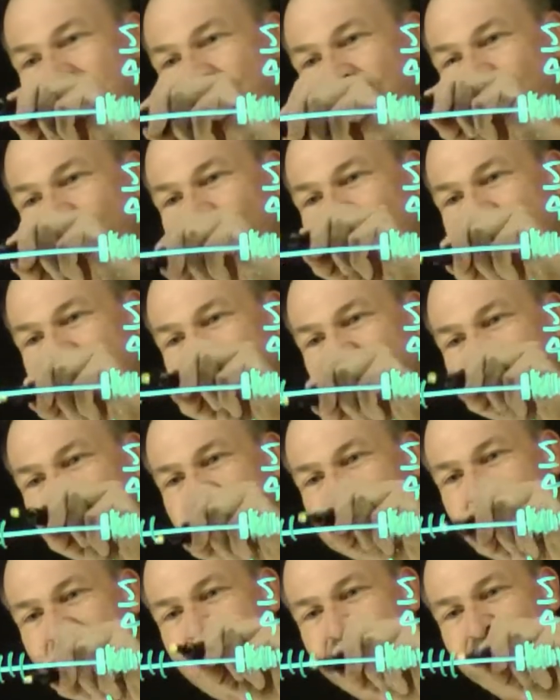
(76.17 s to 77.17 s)
the
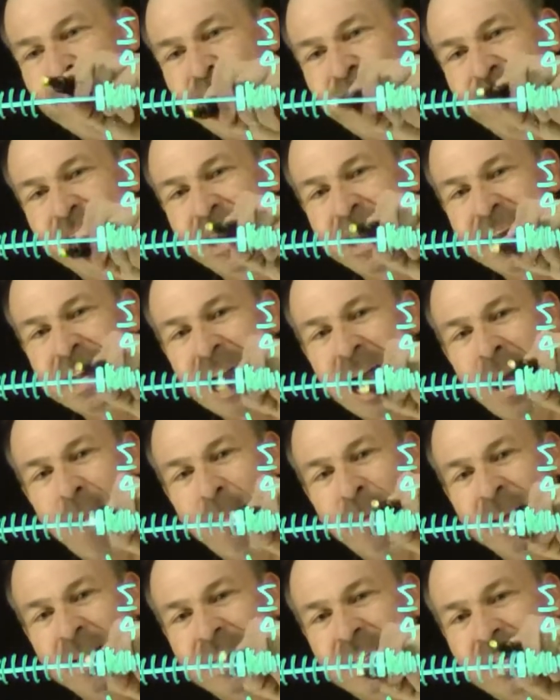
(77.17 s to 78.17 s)
fractions are filling up
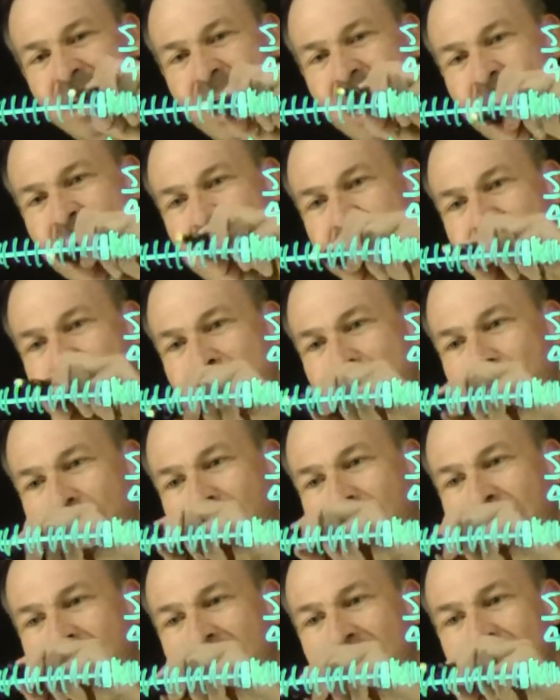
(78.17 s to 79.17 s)
the entire number
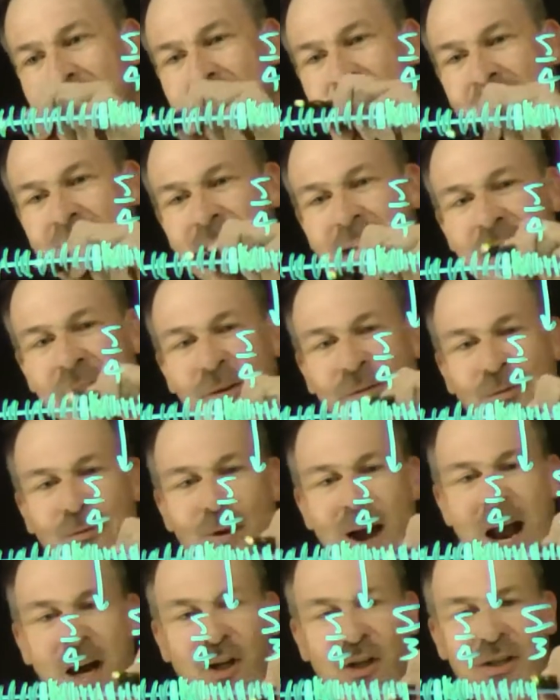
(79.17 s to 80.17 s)
line. The
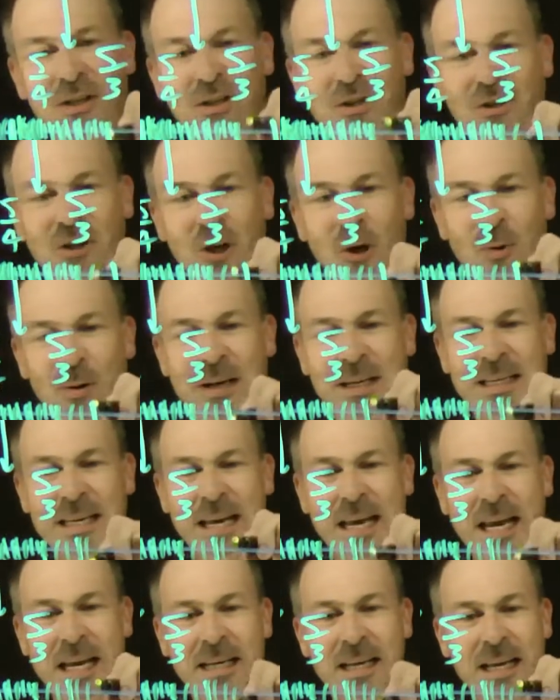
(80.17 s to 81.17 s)
fractions do
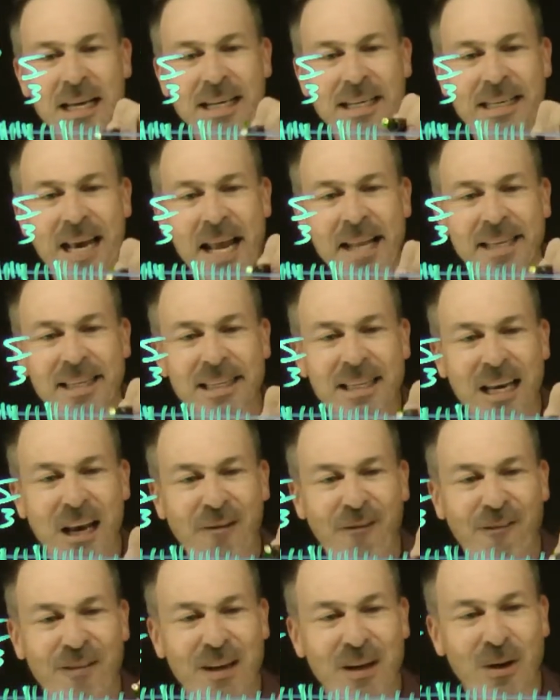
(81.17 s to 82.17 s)
indeed densely
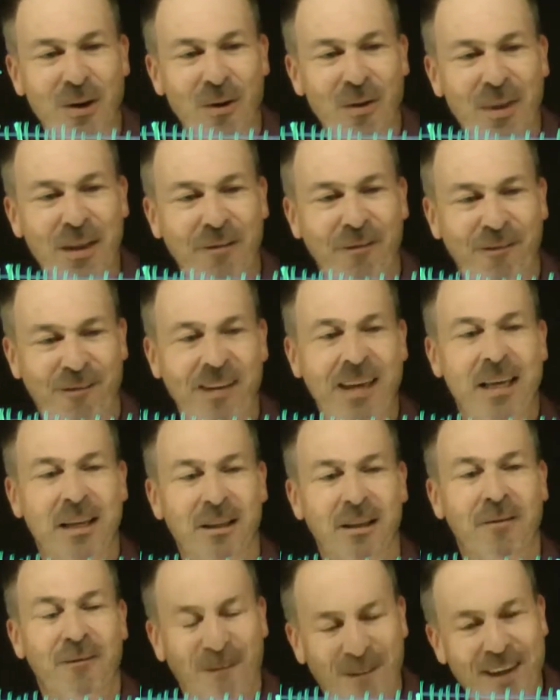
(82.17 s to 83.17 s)
fill
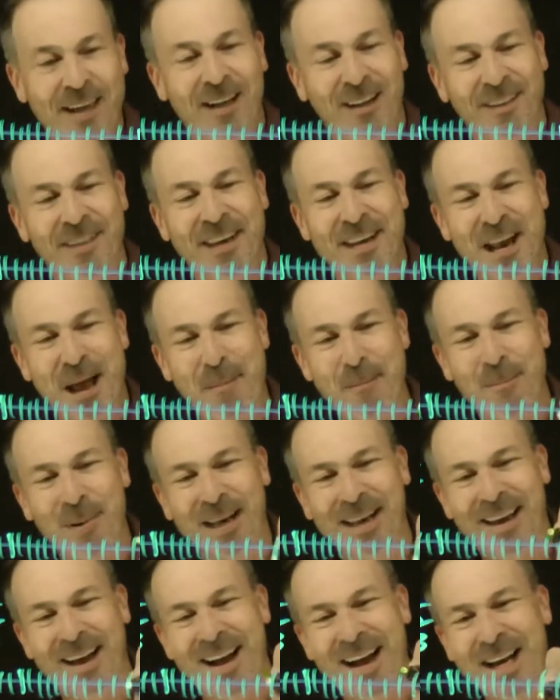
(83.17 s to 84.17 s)
the number
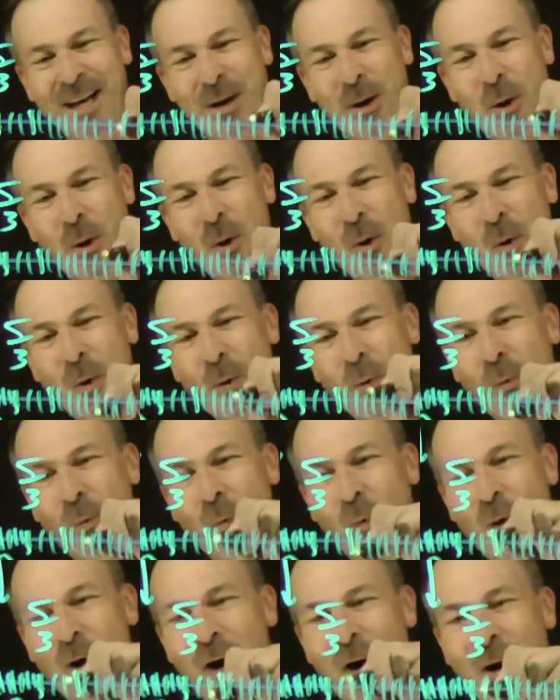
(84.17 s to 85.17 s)
line.
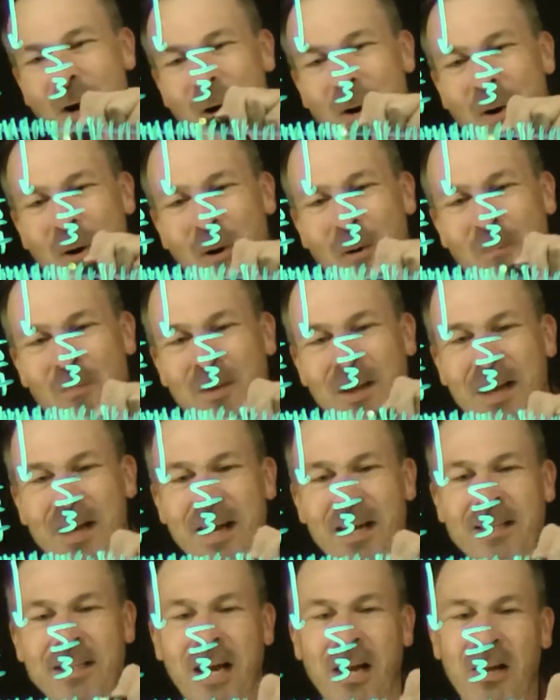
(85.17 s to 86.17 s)
Whoa.
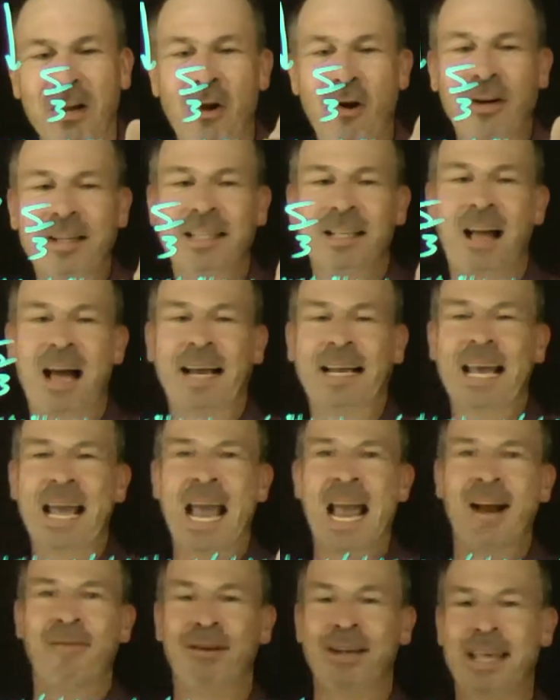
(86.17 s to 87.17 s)
So it looks like
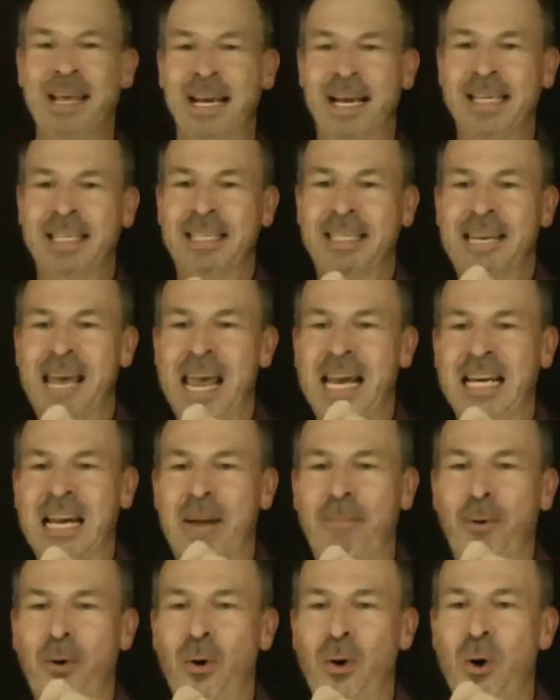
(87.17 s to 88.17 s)
everything is taken
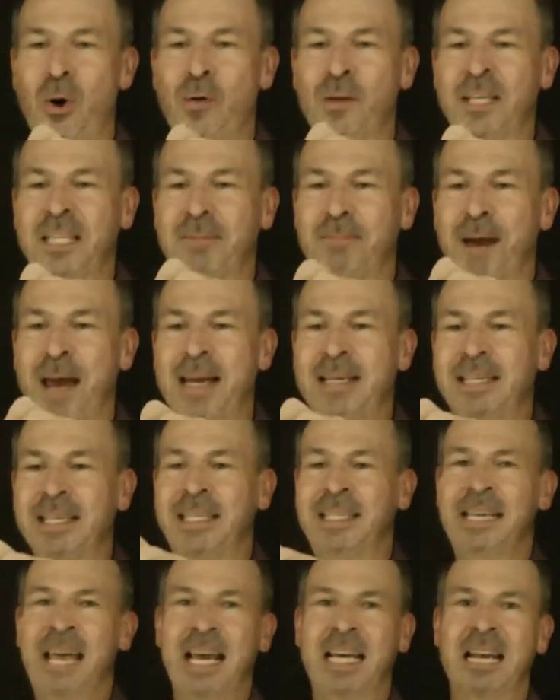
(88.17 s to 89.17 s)
up, all the space
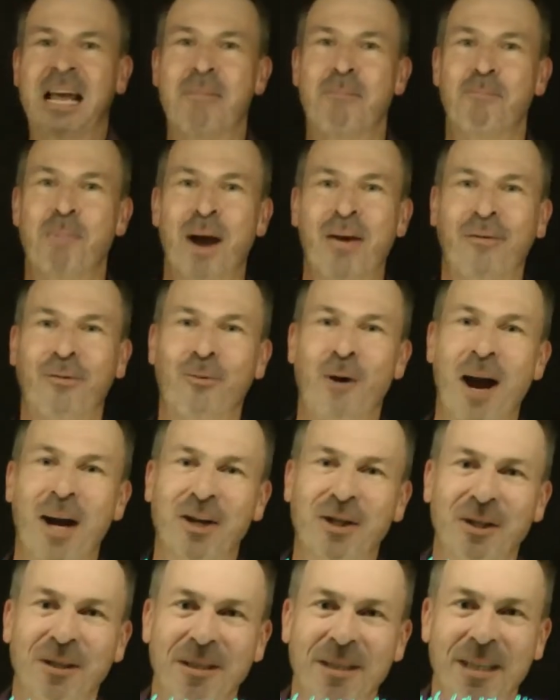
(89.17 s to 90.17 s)
is taken up by
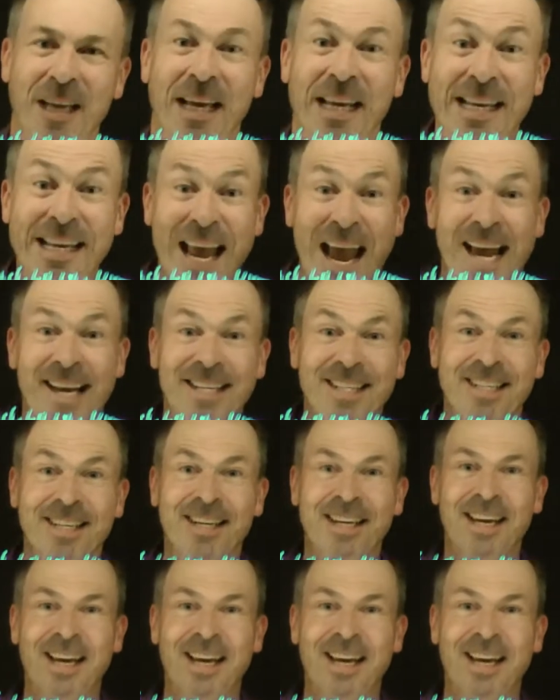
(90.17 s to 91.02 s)
fractions. Yet,